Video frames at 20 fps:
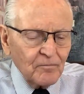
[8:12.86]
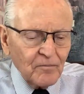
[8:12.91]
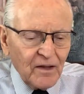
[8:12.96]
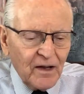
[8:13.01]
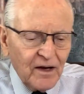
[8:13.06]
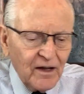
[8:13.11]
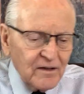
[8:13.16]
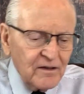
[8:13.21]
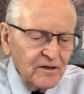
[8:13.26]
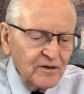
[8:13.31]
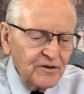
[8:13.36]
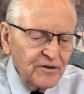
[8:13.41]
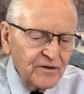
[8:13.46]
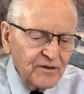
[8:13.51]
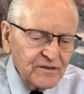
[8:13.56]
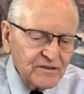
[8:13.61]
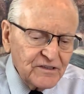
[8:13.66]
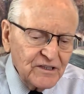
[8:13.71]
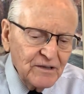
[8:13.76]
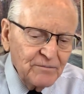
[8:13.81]
And I think you
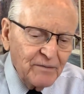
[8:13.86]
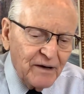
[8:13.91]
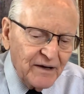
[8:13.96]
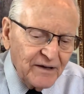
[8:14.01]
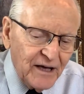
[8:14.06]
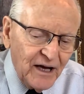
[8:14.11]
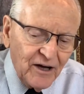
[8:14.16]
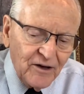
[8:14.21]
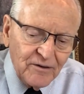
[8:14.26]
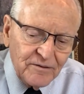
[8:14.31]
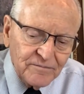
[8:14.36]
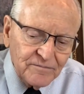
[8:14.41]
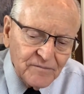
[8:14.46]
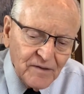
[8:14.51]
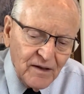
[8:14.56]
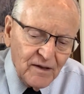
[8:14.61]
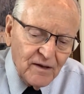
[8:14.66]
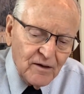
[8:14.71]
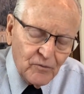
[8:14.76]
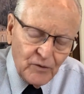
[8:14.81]
can see by now,
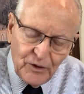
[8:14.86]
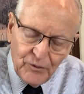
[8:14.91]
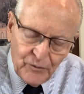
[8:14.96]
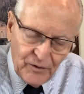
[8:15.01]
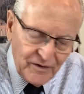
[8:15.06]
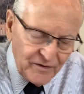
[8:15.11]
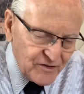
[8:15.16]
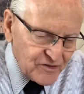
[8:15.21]
we read